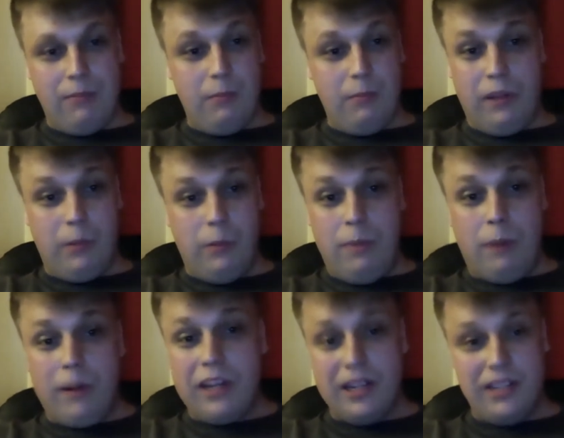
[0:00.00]
We
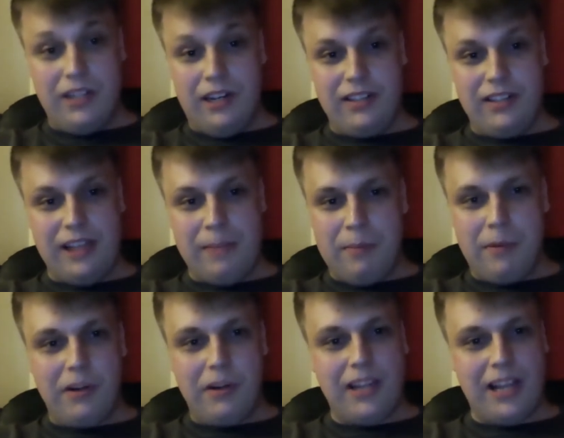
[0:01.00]
probably could have done a separate
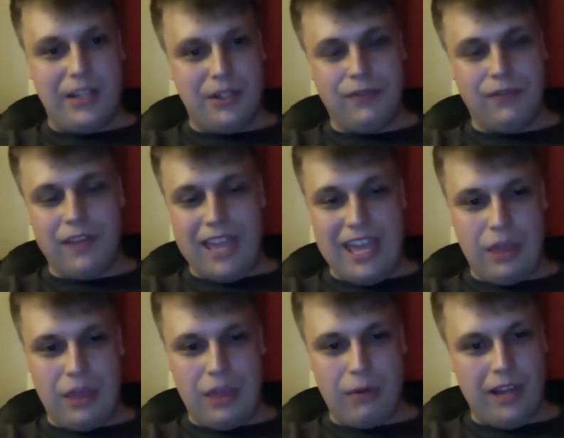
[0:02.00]
podcast just for
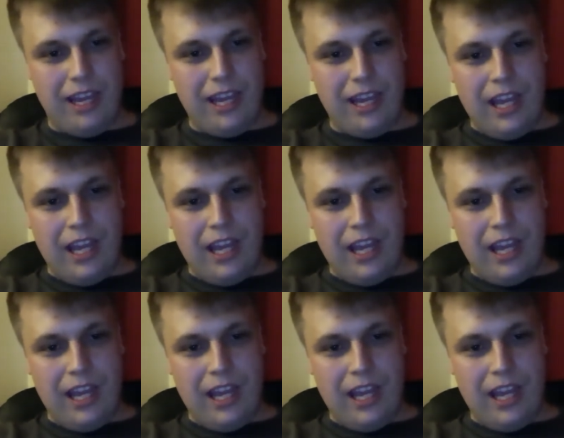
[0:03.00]
E3.